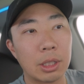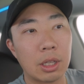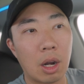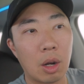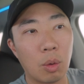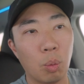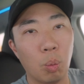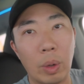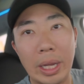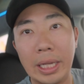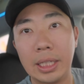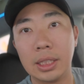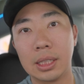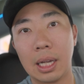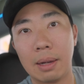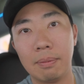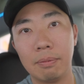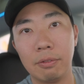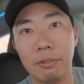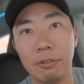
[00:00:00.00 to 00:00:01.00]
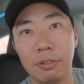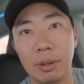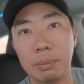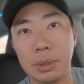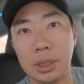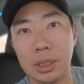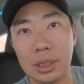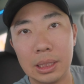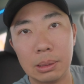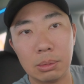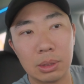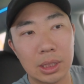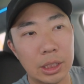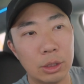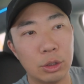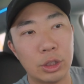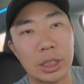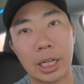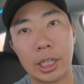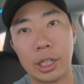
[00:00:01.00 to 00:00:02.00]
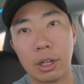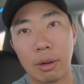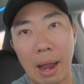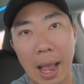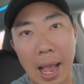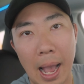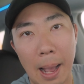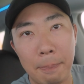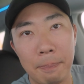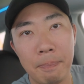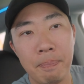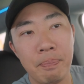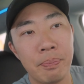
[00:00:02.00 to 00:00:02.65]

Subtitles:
the car wakes up from sleep, say you check your app